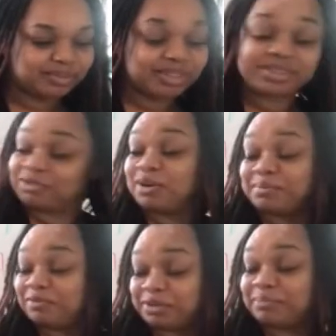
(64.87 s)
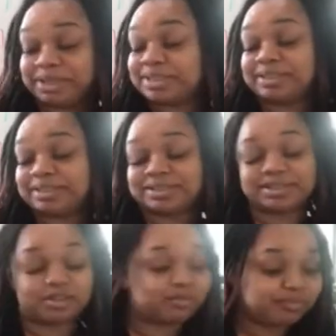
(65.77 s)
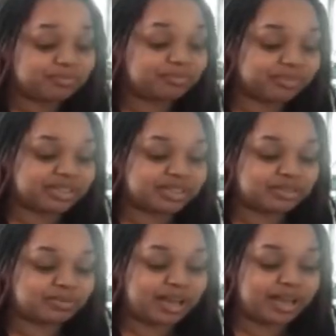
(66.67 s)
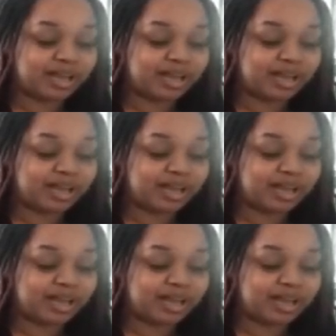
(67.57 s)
this is for the business, so this is why